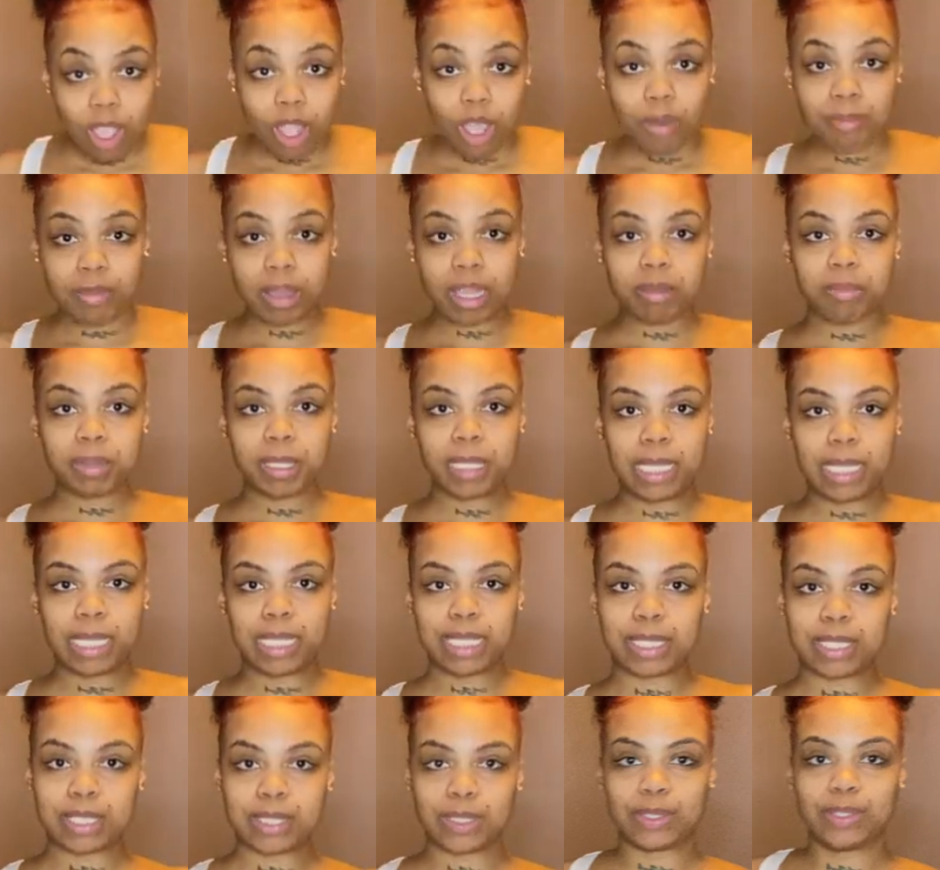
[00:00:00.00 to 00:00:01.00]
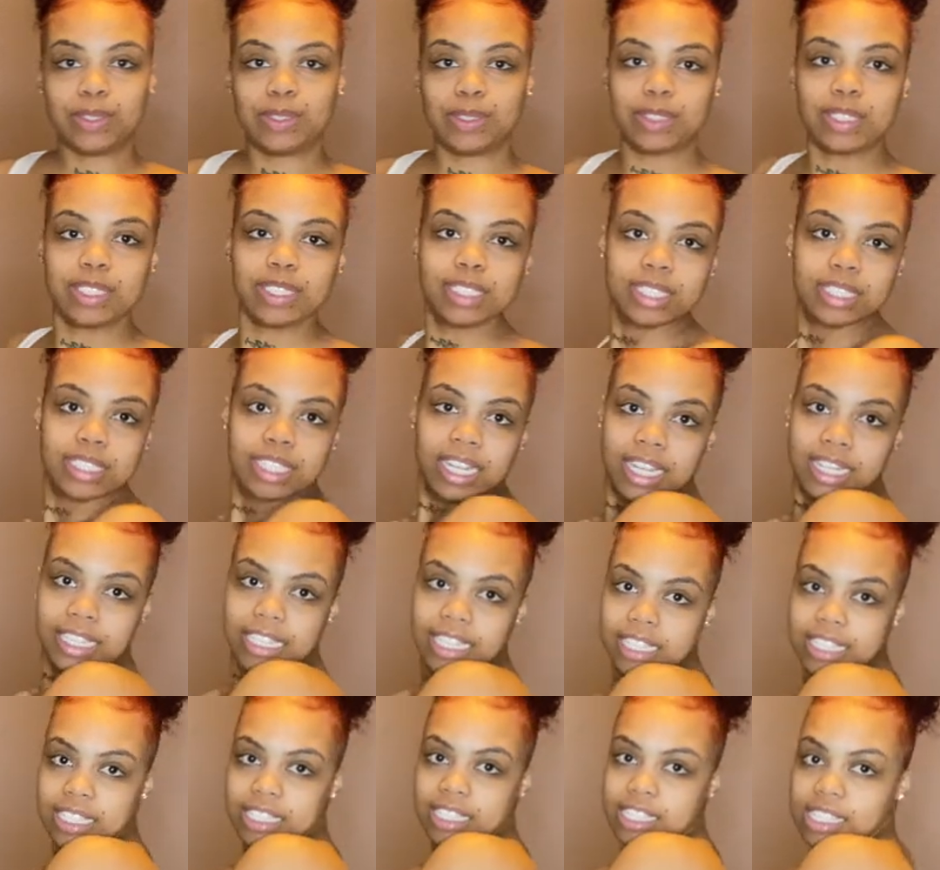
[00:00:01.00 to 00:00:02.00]
It made me look good.
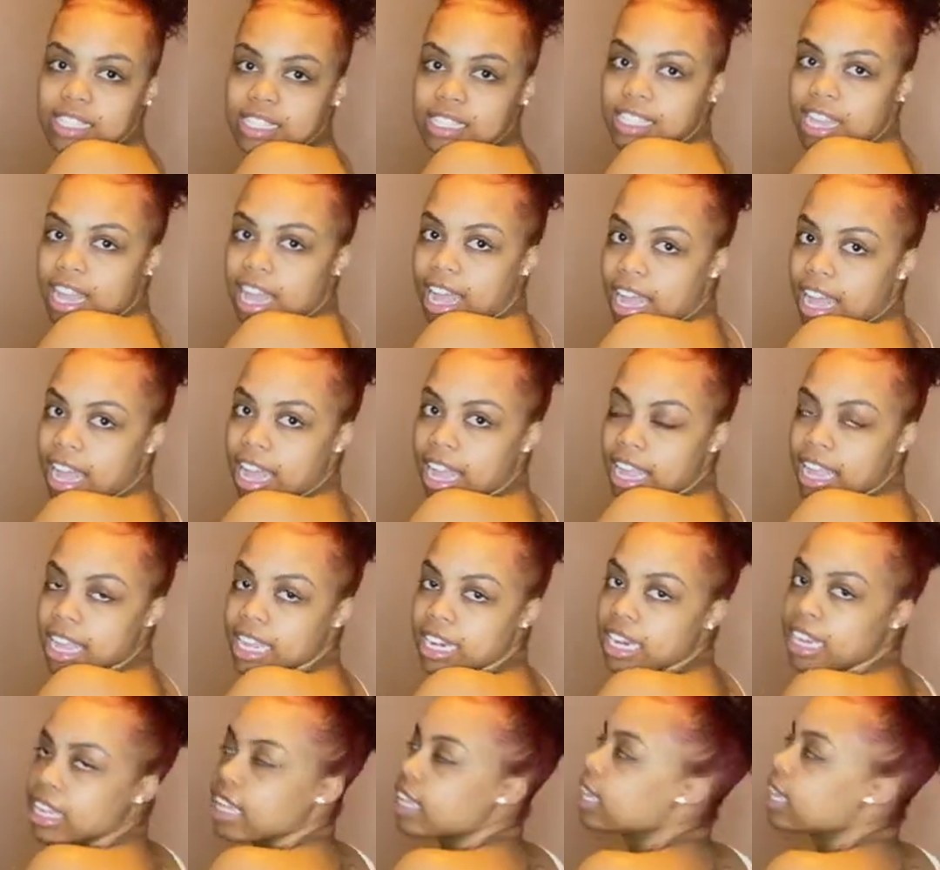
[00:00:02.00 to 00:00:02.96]
This is the side.